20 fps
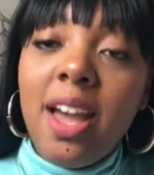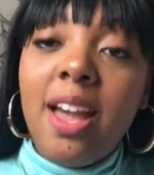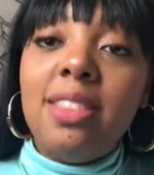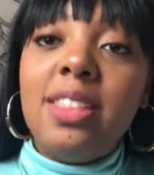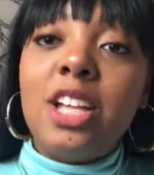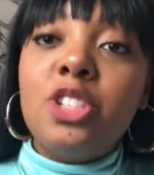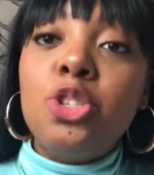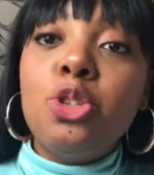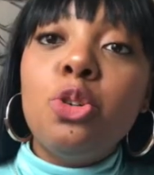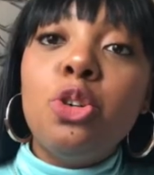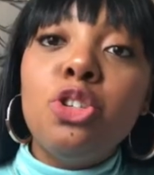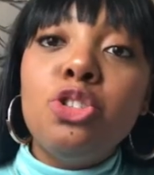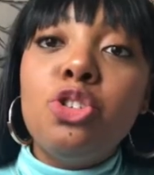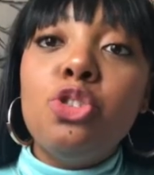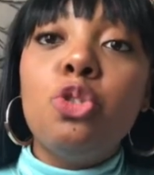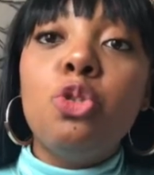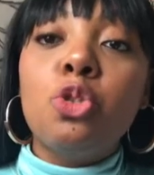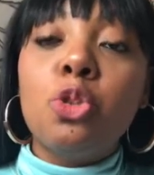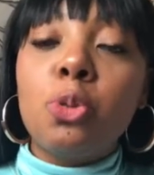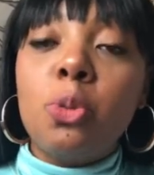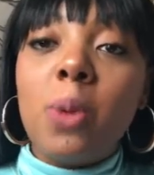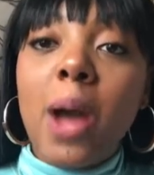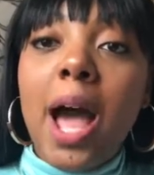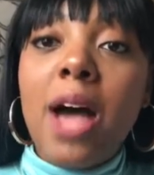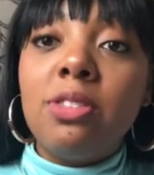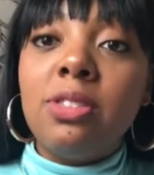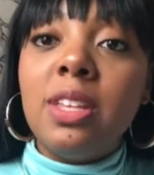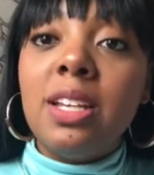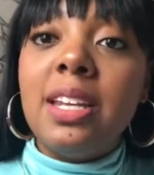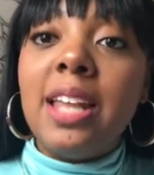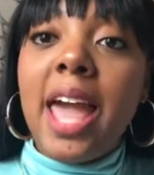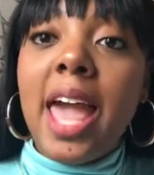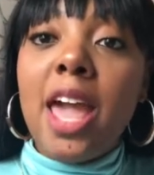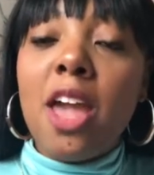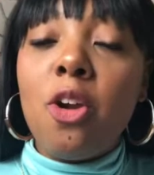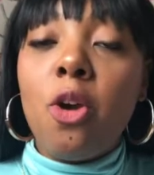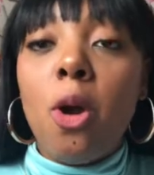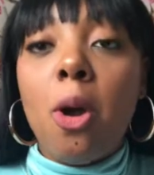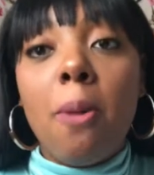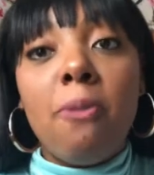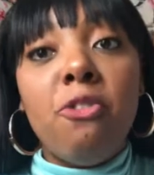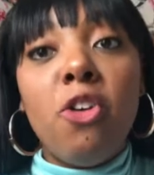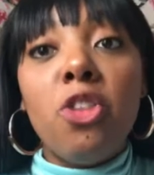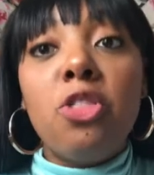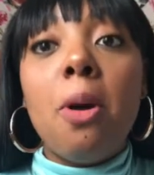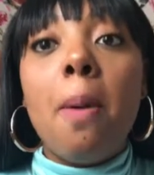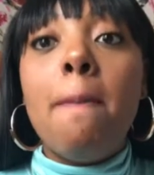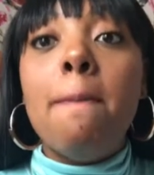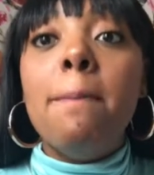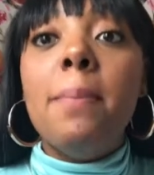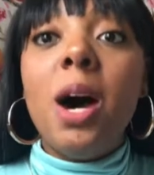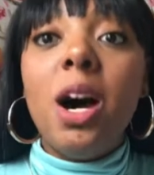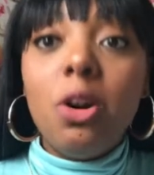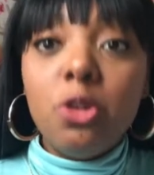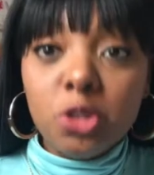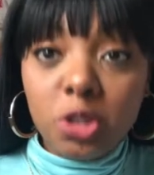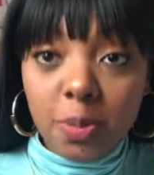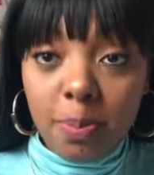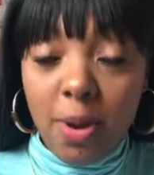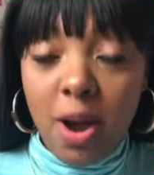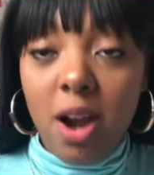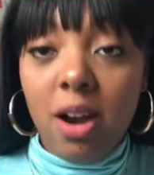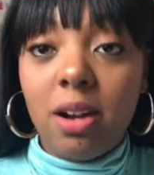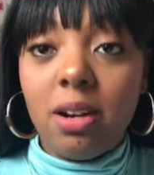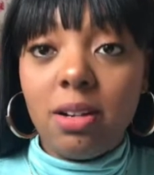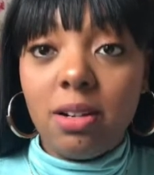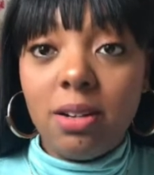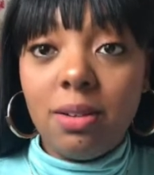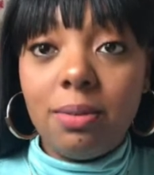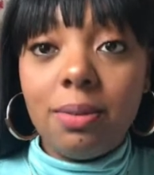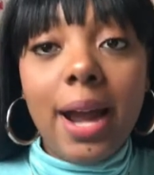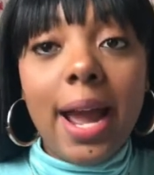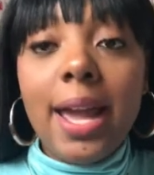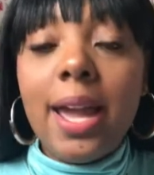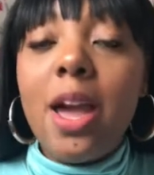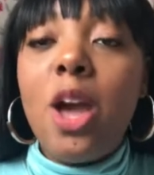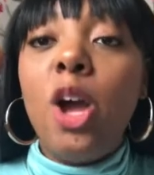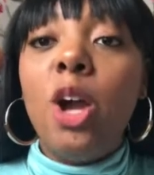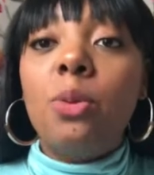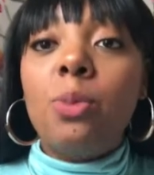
that you can do throughout the day for the most part, right?